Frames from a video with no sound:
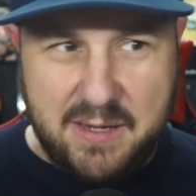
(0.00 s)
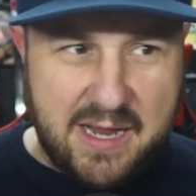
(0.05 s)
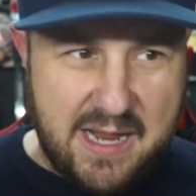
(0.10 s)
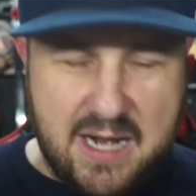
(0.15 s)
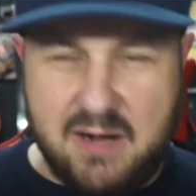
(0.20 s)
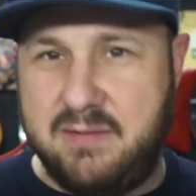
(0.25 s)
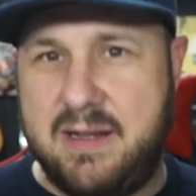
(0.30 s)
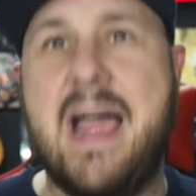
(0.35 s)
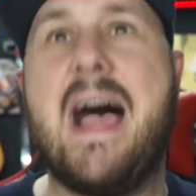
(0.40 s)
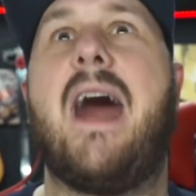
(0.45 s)
them to
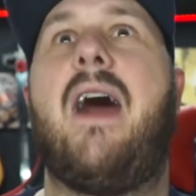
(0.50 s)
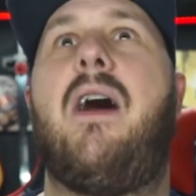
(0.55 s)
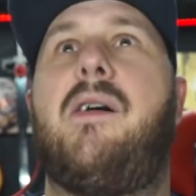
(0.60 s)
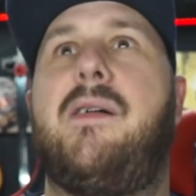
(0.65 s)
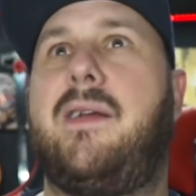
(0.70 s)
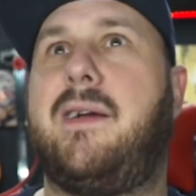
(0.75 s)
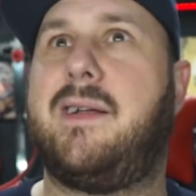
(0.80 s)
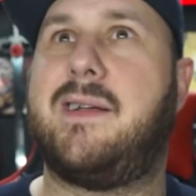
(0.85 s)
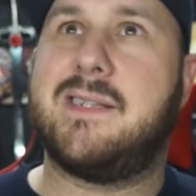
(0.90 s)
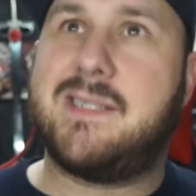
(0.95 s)
get out now,
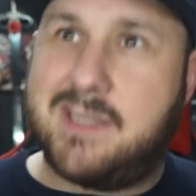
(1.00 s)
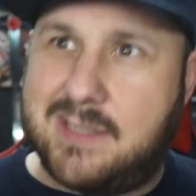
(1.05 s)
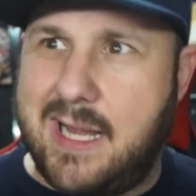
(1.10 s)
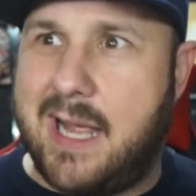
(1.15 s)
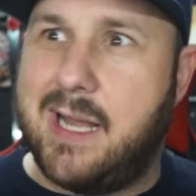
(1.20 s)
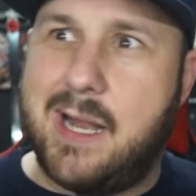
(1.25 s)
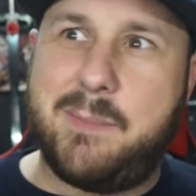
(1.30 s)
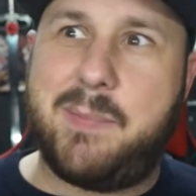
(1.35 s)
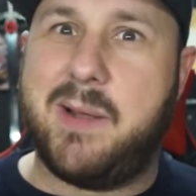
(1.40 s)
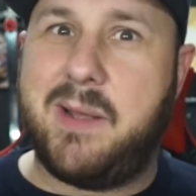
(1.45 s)
they're gonna
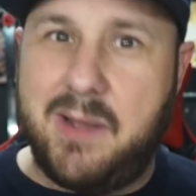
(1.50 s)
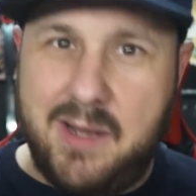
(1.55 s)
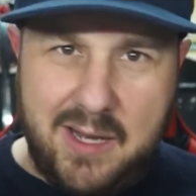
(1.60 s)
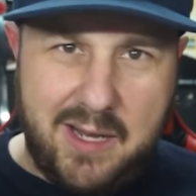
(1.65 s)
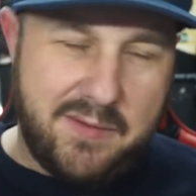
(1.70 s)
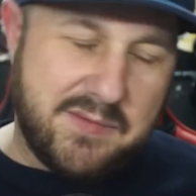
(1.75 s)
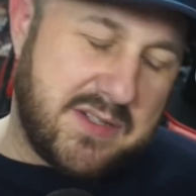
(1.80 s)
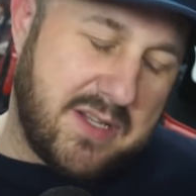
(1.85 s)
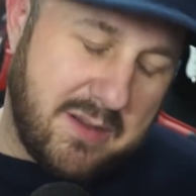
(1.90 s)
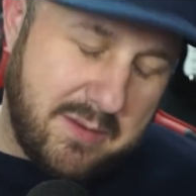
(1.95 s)
stand up and
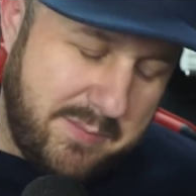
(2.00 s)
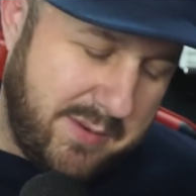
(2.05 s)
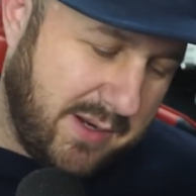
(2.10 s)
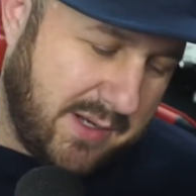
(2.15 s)
leave, so they'll be